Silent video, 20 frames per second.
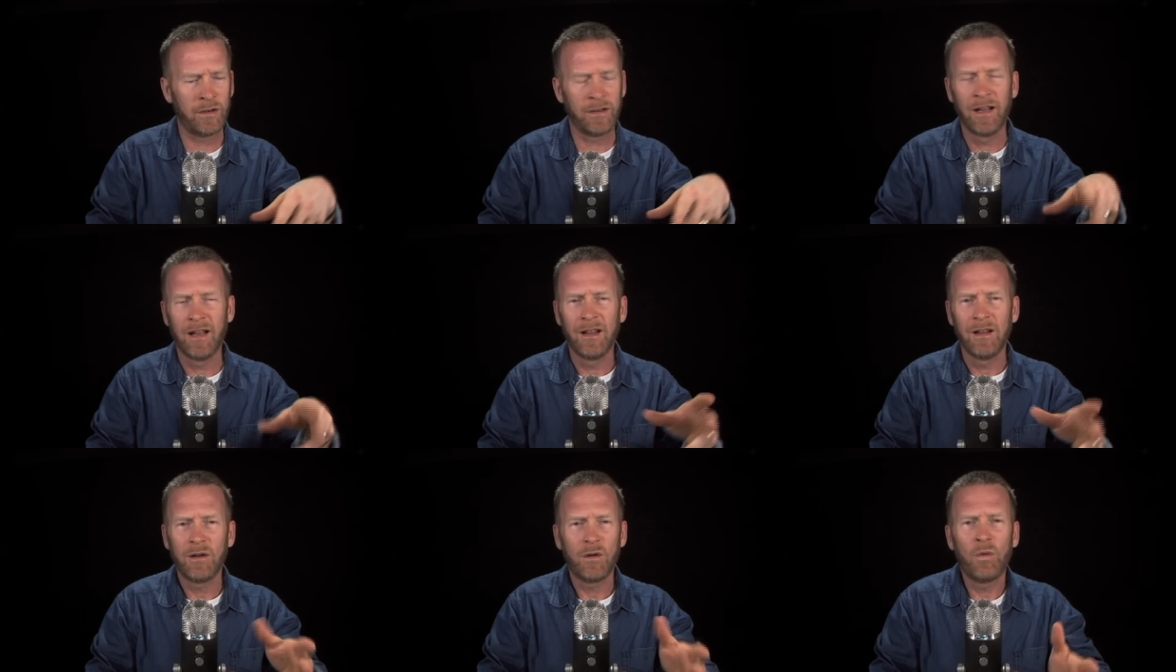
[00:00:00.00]
And
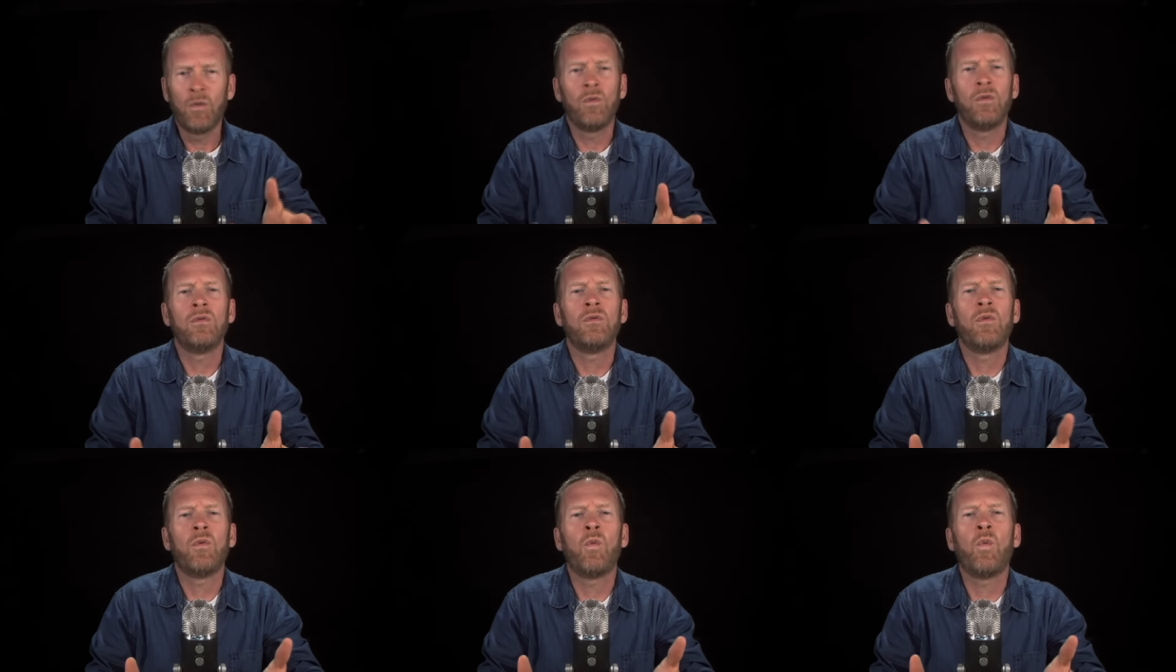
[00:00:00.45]

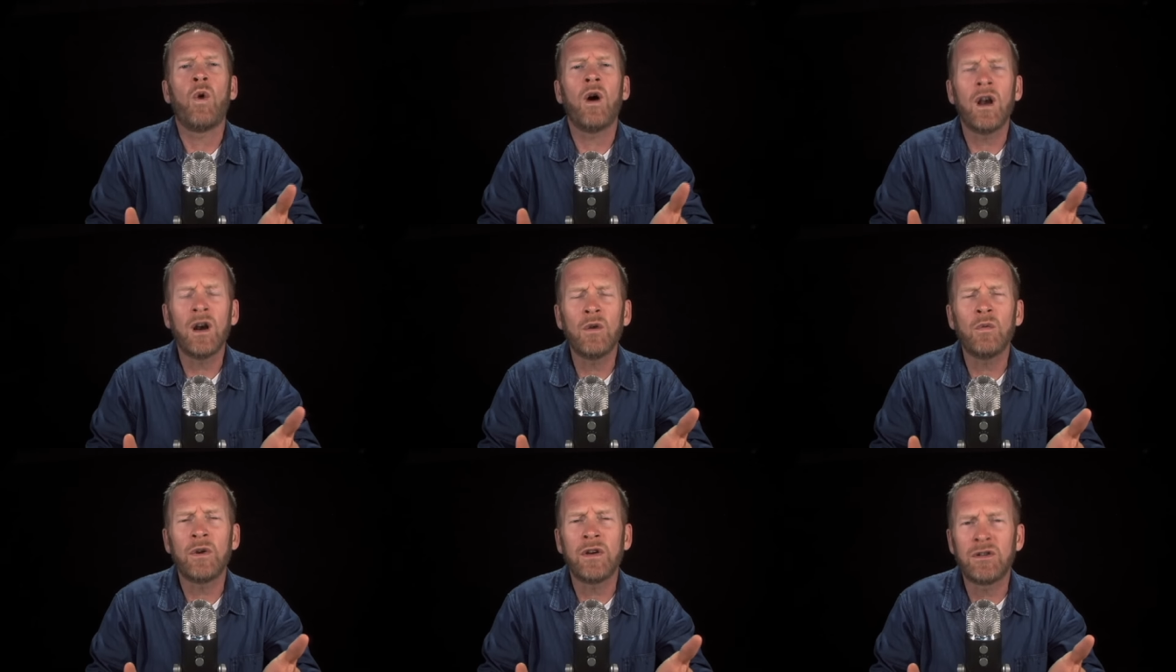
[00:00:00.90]

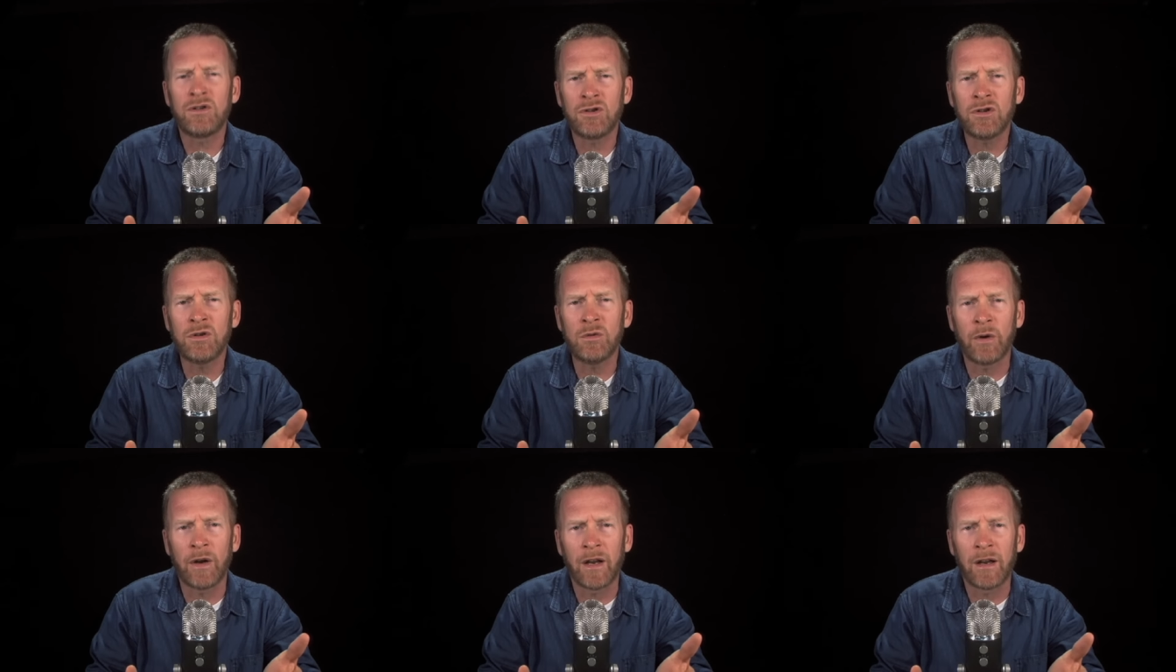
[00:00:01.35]
what are we
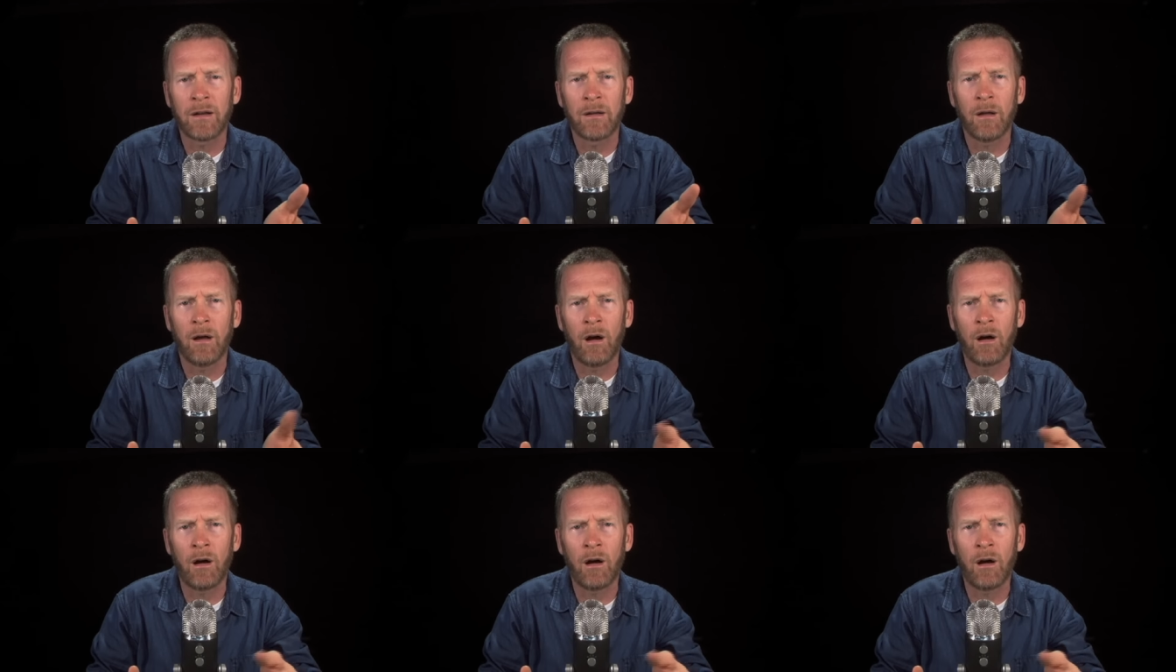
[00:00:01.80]
doing?